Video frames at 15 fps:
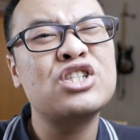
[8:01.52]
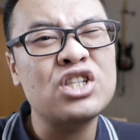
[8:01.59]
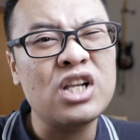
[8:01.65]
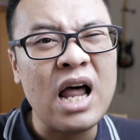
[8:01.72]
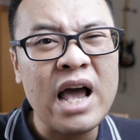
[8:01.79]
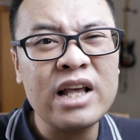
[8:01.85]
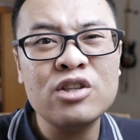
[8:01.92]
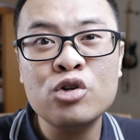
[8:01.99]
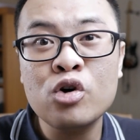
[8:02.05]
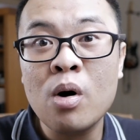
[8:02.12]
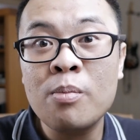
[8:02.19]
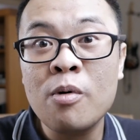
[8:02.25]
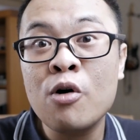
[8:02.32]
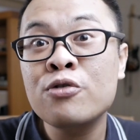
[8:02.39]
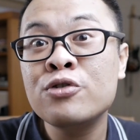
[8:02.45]
slight
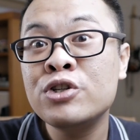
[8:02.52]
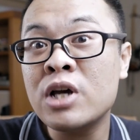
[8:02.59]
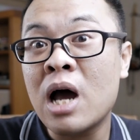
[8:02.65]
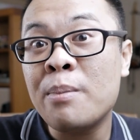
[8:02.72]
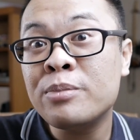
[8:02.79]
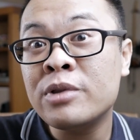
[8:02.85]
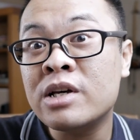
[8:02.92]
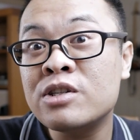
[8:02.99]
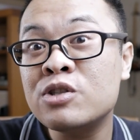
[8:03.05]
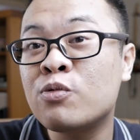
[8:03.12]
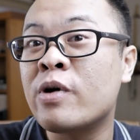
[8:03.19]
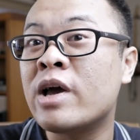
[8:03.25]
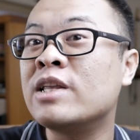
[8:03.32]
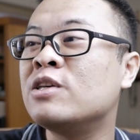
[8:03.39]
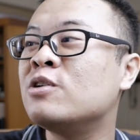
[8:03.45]
drop of
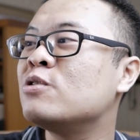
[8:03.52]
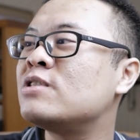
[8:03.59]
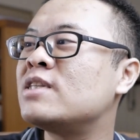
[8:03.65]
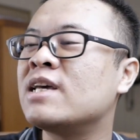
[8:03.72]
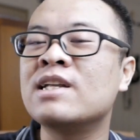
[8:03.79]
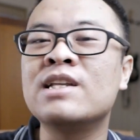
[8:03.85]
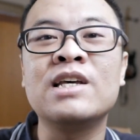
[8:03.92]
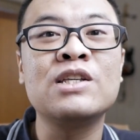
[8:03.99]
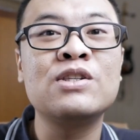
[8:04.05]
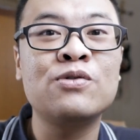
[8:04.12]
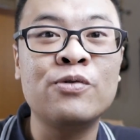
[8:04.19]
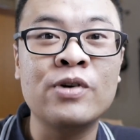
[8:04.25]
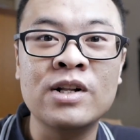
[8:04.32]
sharpness when using these